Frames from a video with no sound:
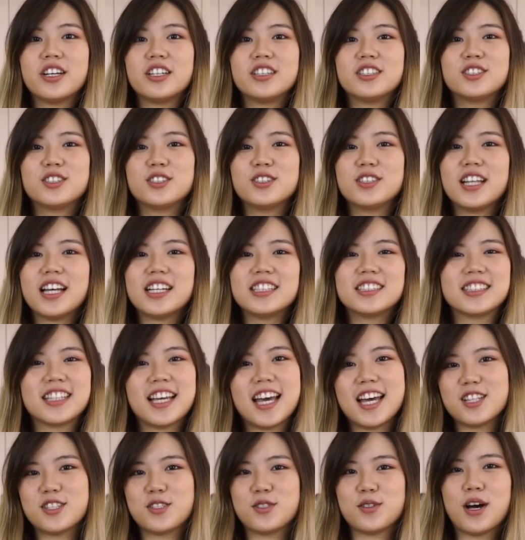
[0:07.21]
with us, so let's
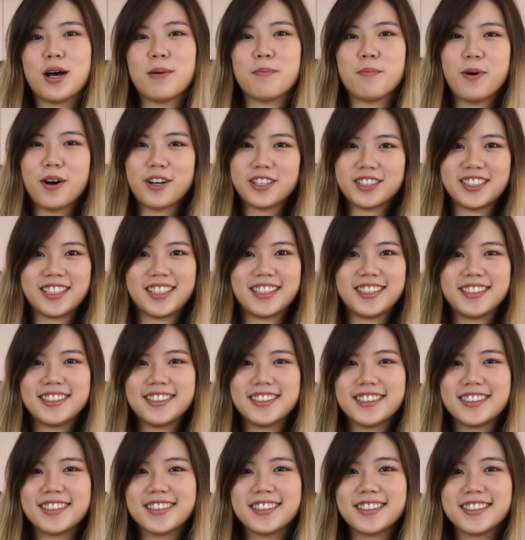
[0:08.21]
get to unboxing.